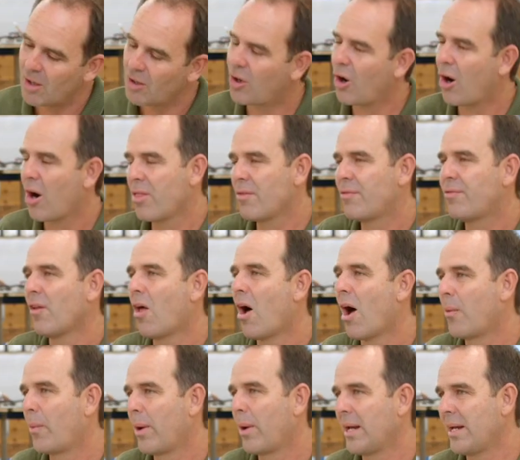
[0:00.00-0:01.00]
go to the
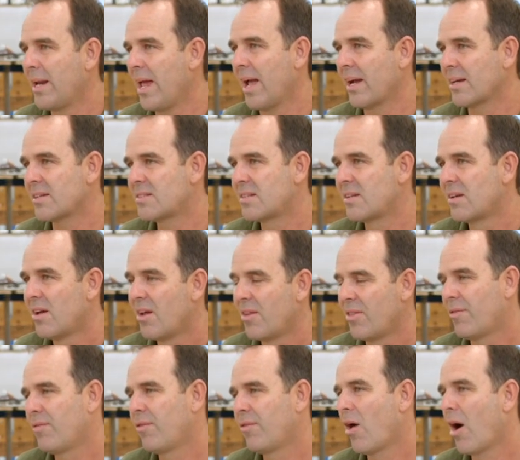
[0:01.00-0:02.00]
fly wing next.
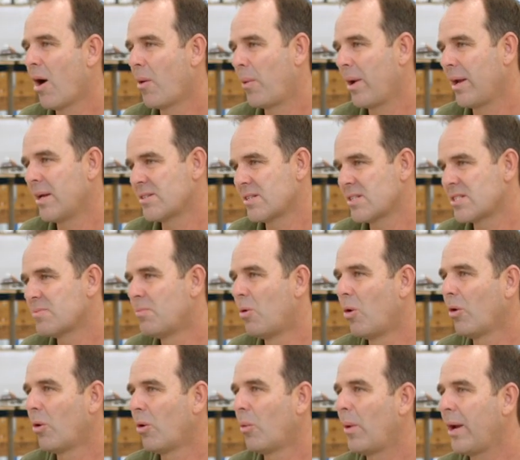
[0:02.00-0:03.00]
The fly wing is a
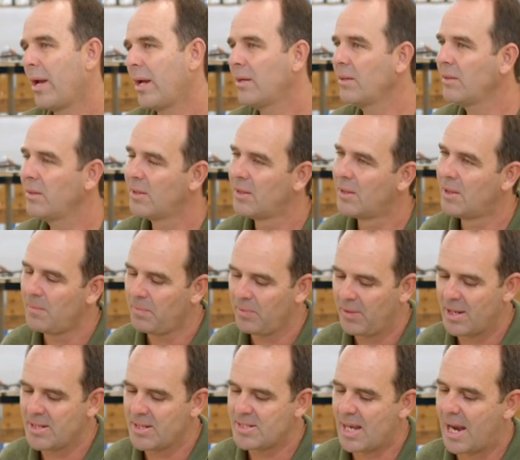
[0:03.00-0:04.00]
smaller wing.
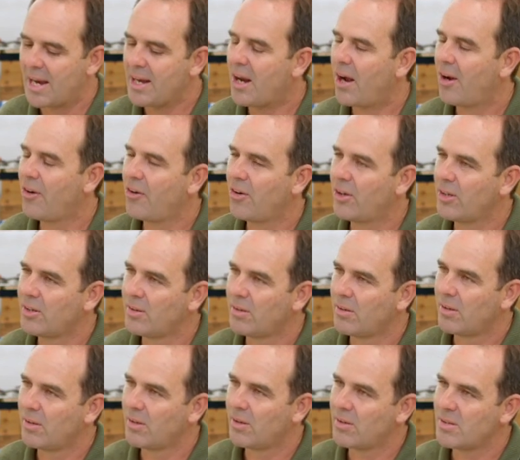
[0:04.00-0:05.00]
It's 800
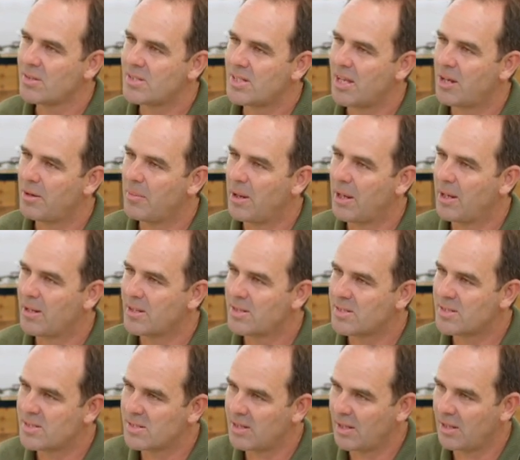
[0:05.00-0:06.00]
centimeters